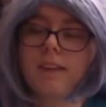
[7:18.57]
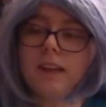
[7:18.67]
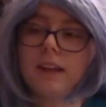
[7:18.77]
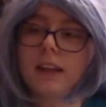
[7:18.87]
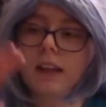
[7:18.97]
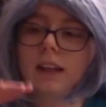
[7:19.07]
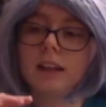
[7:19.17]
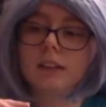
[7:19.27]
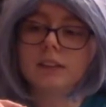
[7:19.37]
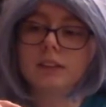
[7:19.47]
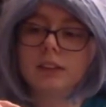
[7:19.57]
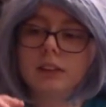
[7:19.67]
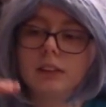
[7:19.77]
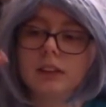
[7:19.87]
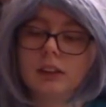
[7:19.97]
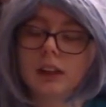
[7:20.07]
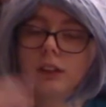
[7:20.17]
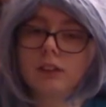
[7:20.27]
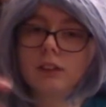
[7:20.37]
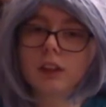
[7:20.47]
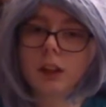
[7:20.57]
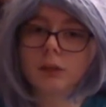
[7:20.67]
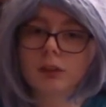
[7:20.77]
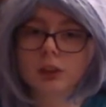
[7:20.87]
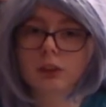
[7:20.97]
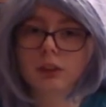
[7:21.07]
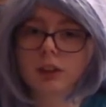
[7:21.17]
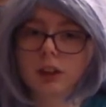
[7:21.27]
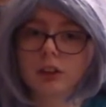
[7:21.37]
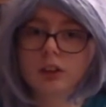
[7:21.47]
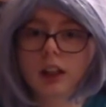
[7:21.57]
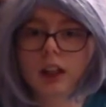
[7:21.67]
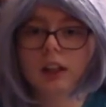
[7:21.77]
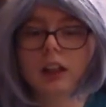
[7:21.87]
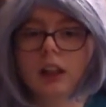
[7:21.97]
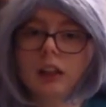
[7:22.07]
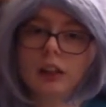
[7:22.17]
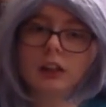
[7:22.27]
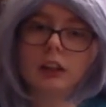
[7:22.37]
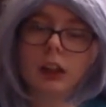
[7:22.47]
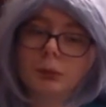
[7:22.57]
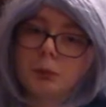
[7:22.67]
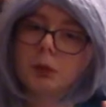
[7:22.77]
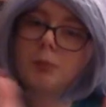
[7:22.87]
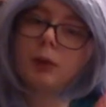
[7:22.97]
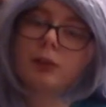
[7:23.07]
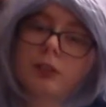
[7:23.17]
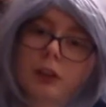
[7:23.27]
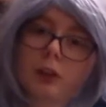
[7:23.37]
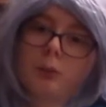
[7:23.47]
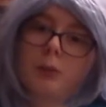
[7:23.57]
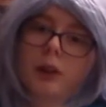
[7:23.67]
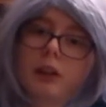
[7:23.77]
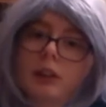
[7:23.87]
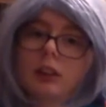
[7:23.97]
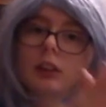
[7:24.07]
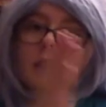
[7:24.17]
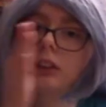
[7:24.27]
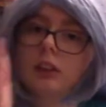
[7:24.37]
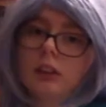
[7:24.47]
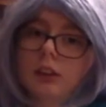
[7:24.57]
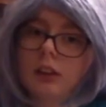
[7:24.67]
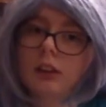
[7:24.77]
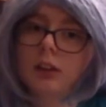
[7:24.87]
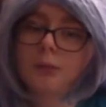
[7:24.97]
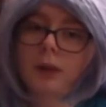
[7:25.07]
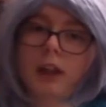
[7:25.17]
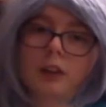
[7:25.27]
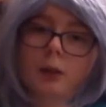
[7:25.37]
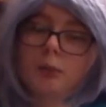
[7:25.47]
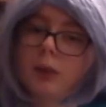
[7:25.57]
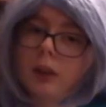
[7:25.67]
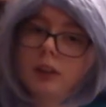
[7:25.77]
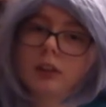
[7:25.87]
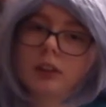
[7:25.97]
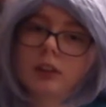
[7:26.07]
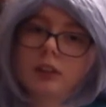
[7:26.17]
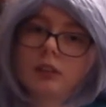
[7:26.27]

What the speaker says: and it will keep your story in track. This helps with both single books, companion books,